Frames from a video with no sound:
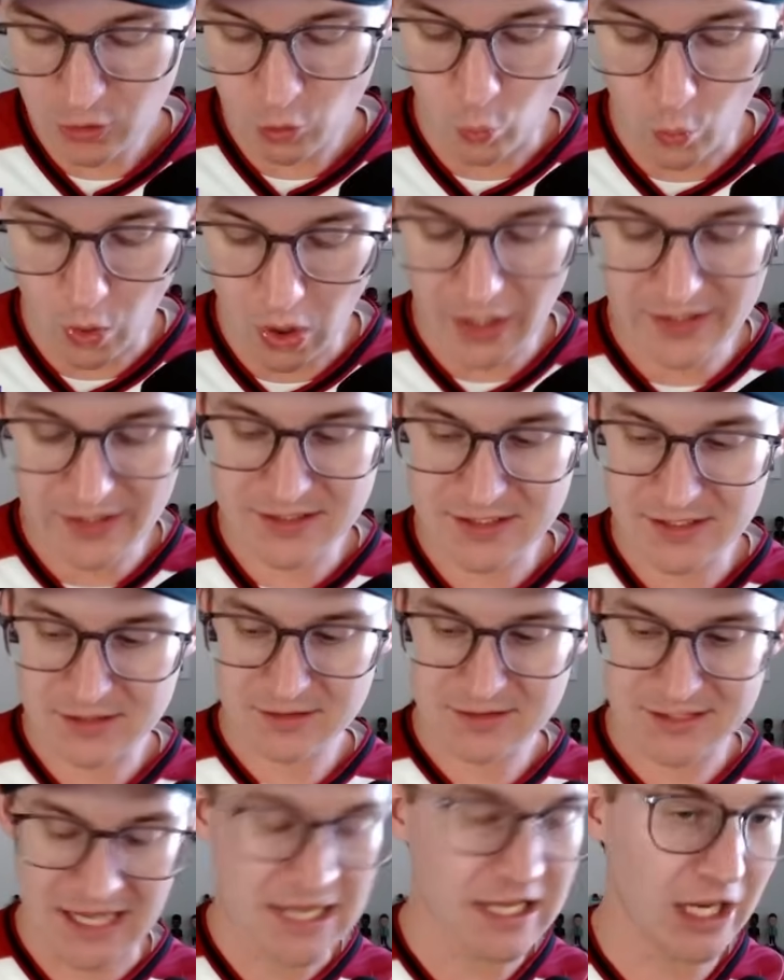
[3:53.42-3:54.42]
was
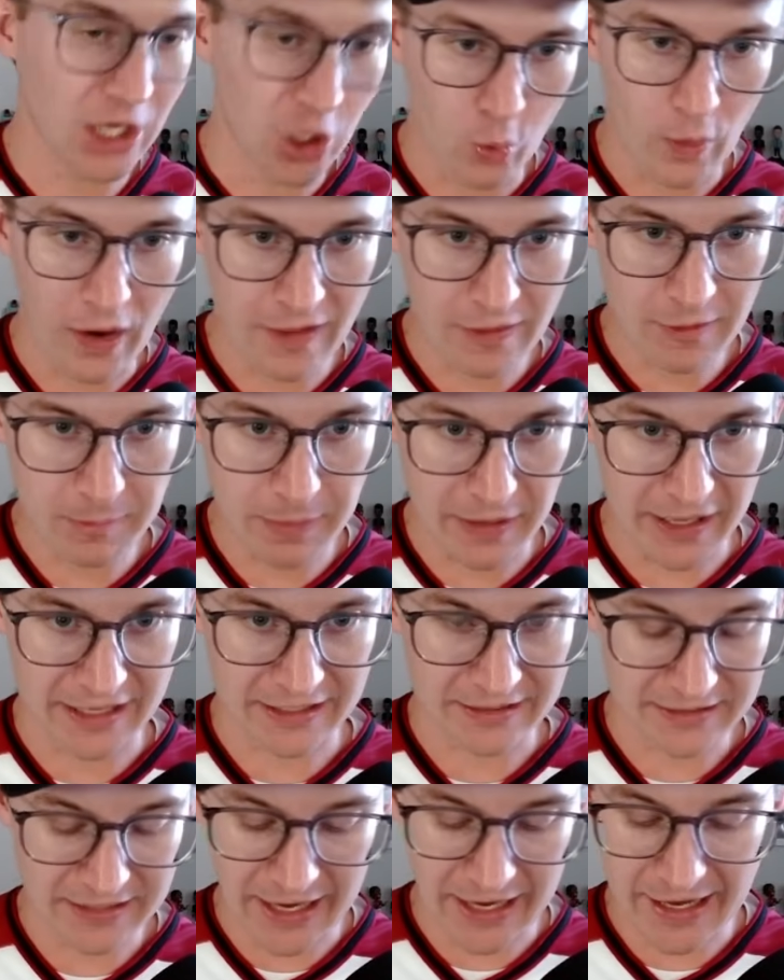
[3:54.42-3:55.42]
taking away the paint.
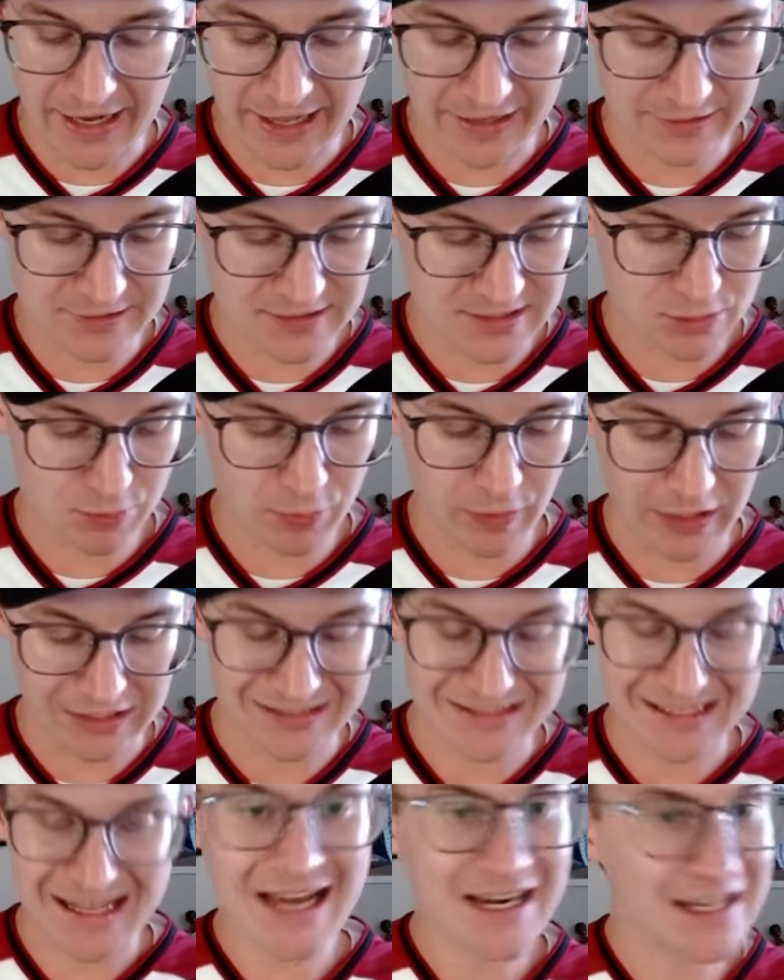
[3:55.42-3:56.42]
And I spent a
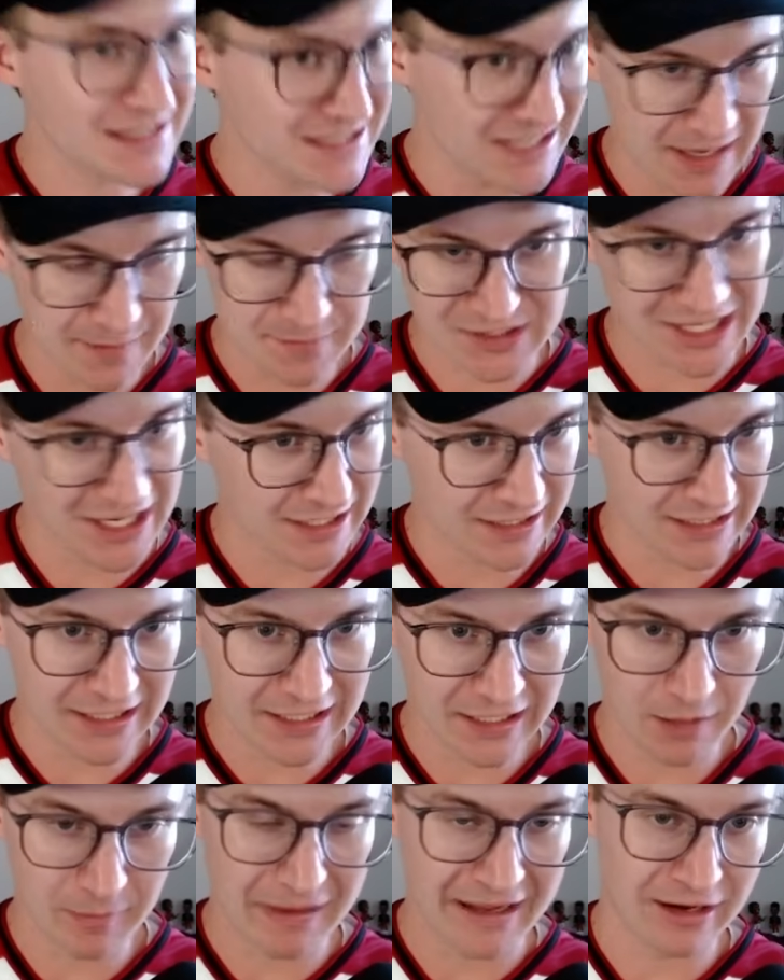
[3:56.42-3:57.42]
lot of time
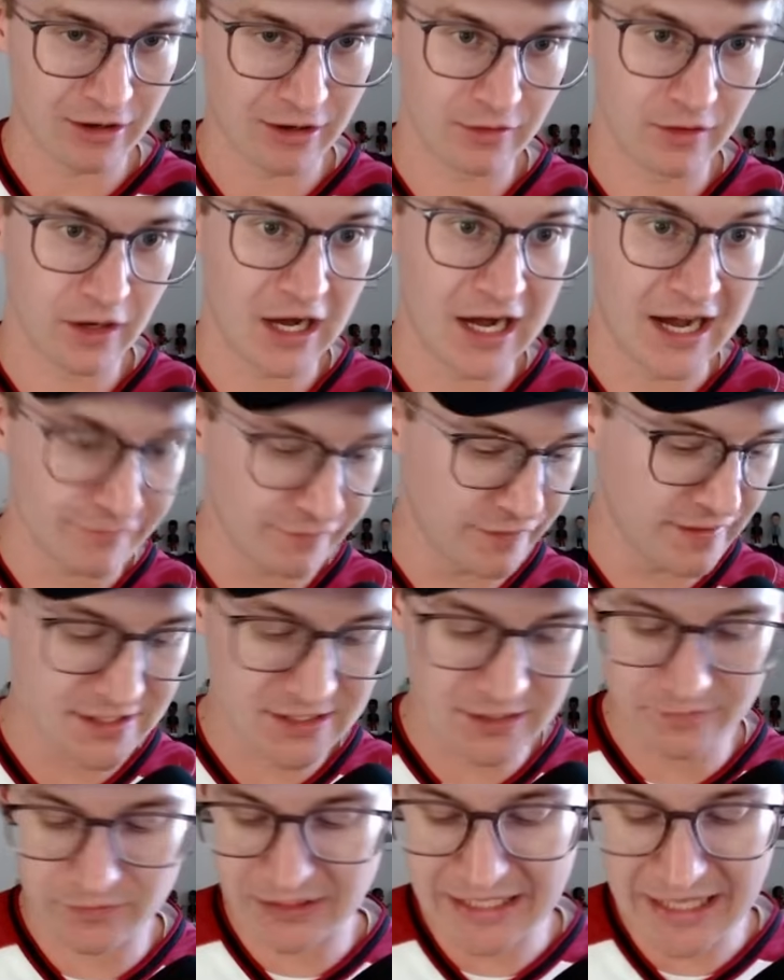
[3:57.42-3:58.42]
talking about
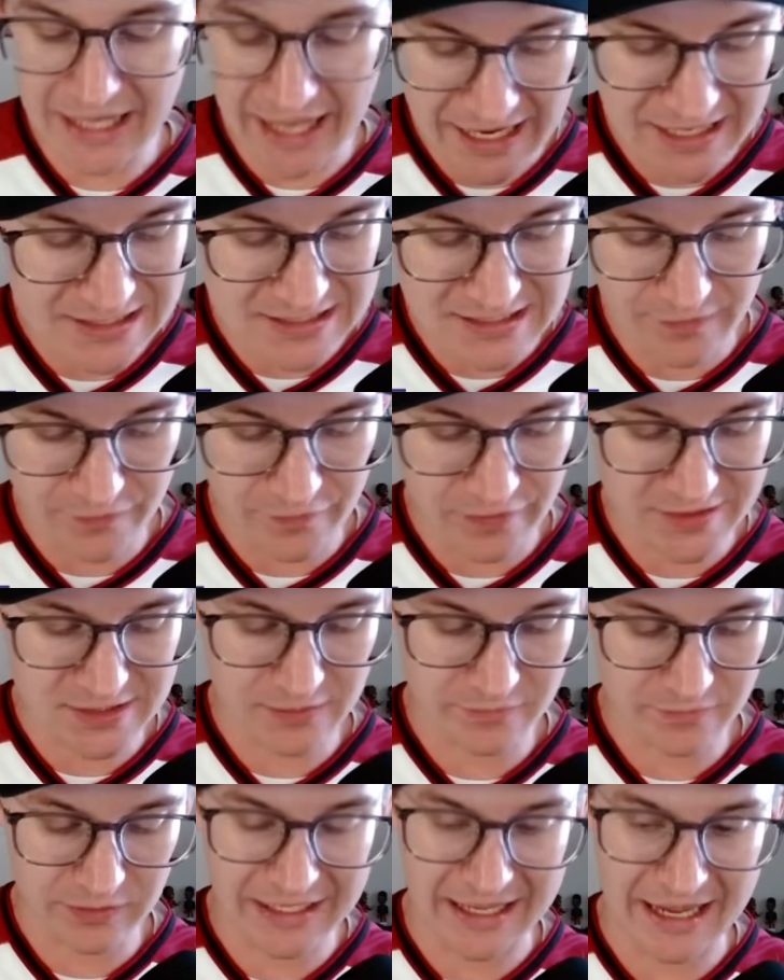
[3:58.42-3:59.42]
offensively and
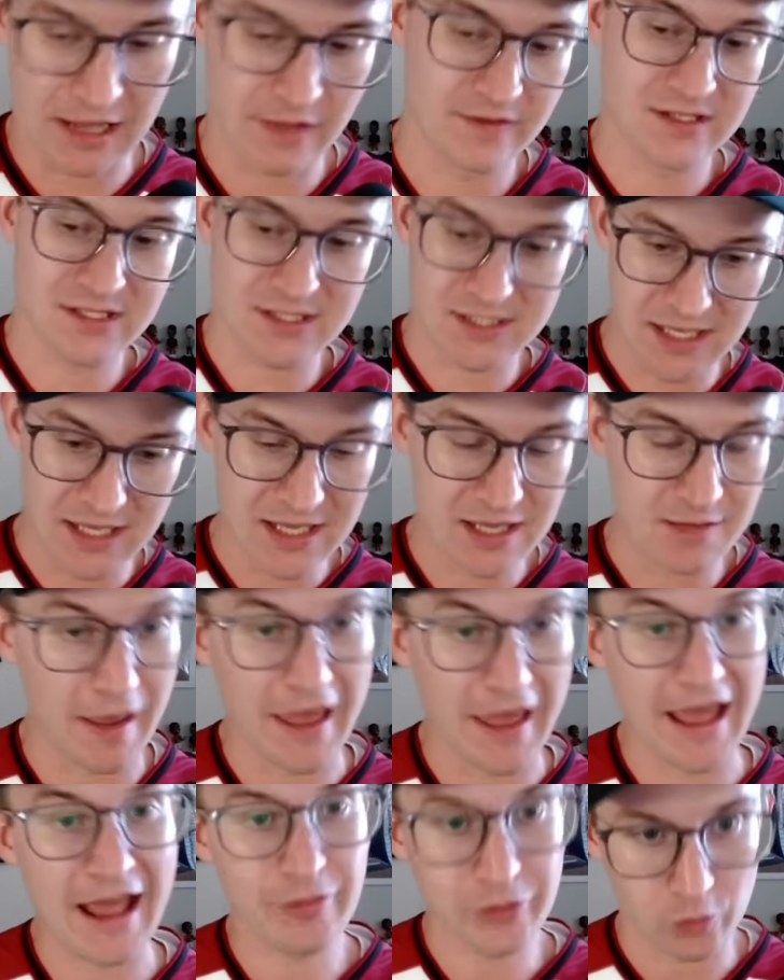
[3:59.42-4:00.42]
defensively how the scheme
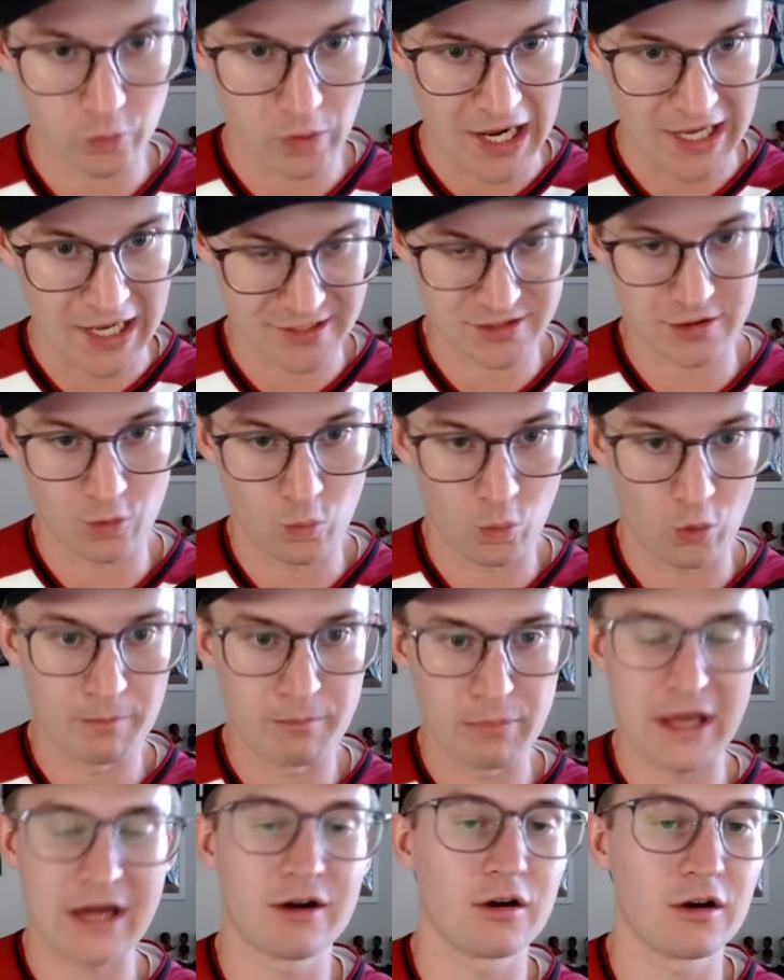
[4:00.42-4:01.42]
and the roster were
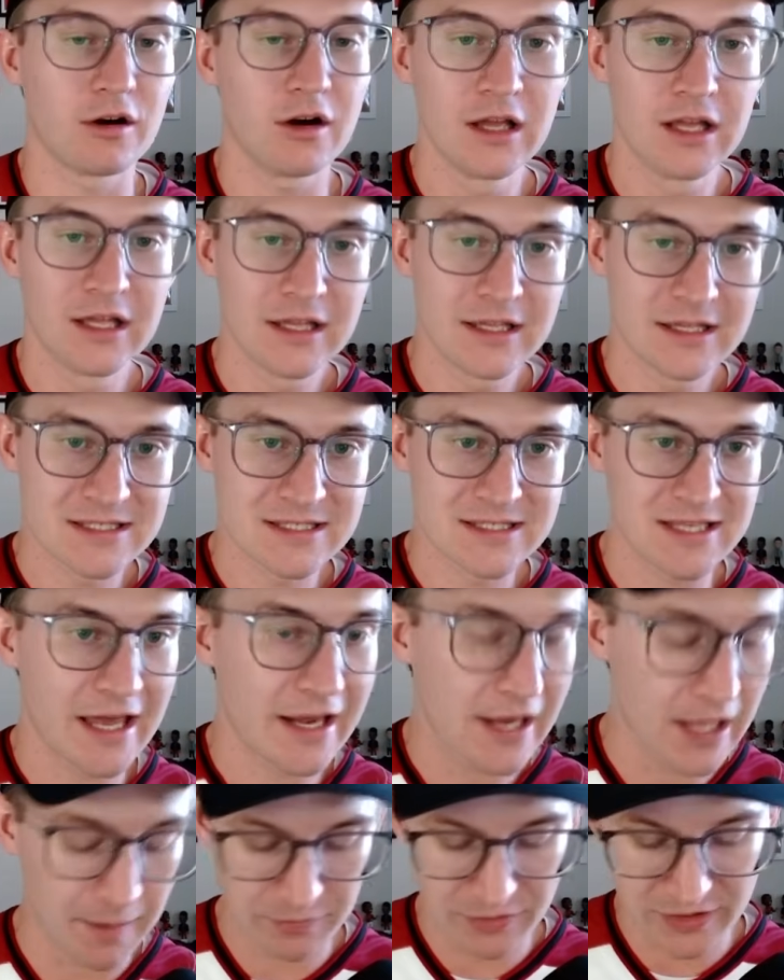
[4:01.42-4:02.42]
better set
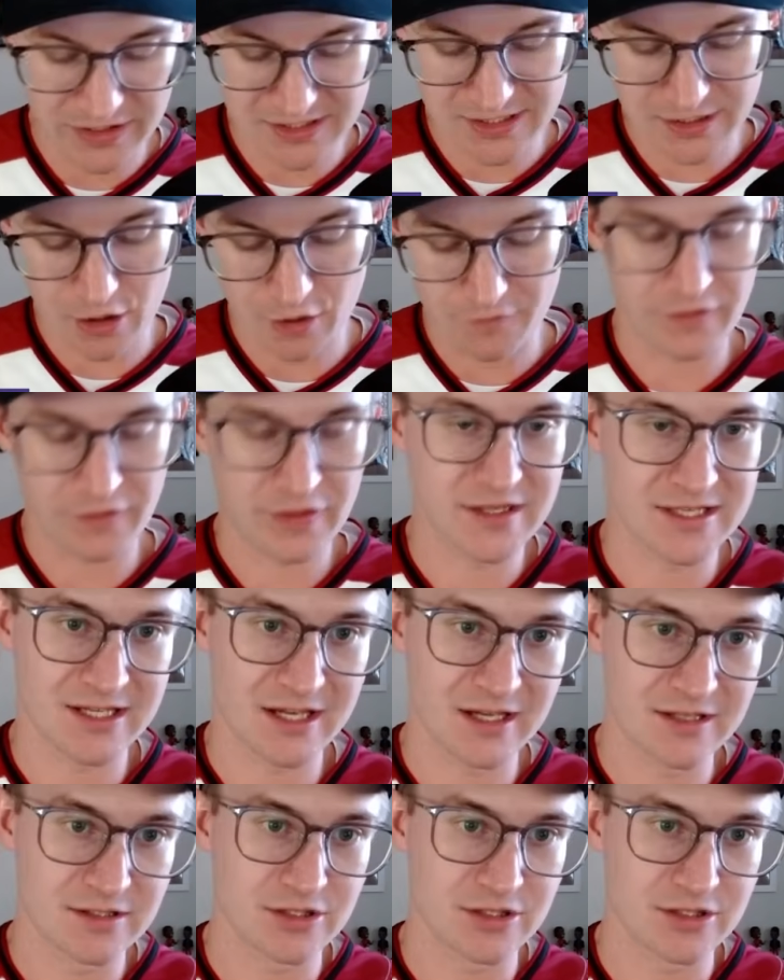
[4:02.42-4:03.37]
up this year for the Suns